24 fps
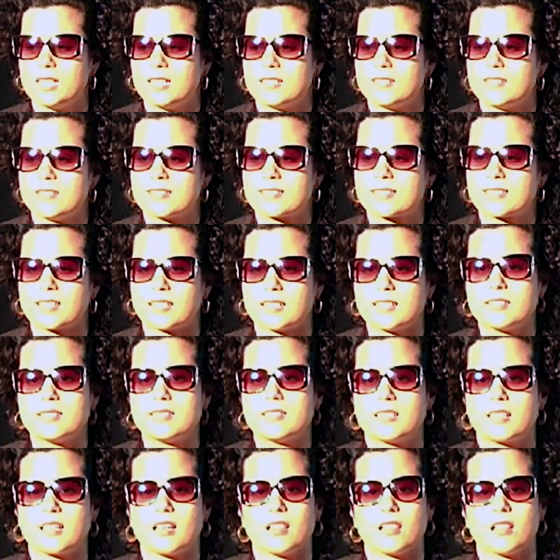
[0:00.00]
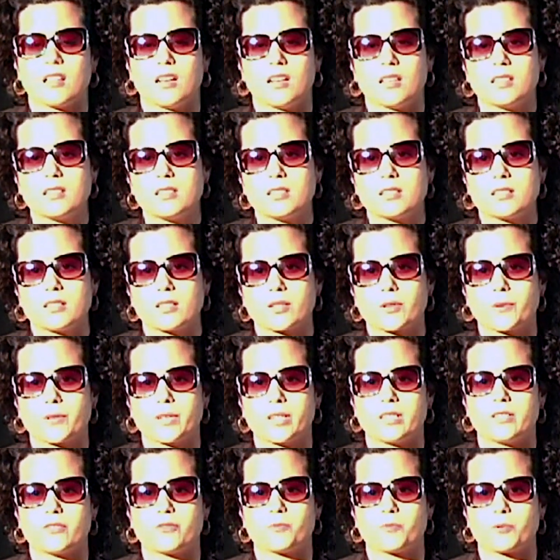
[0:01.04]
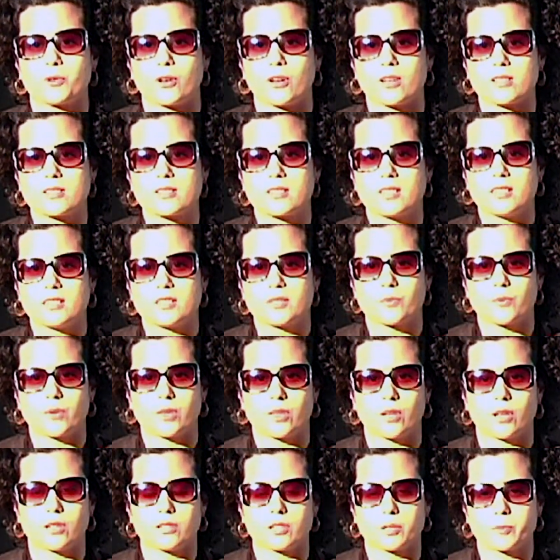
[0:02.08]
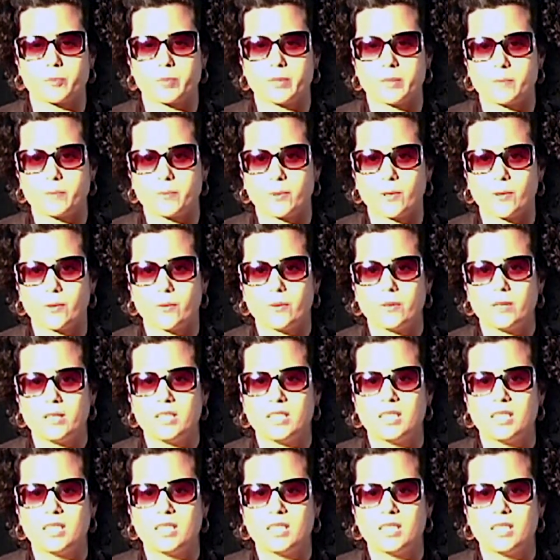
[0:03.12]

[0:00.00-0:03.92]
discussing a lot the creative process with other people.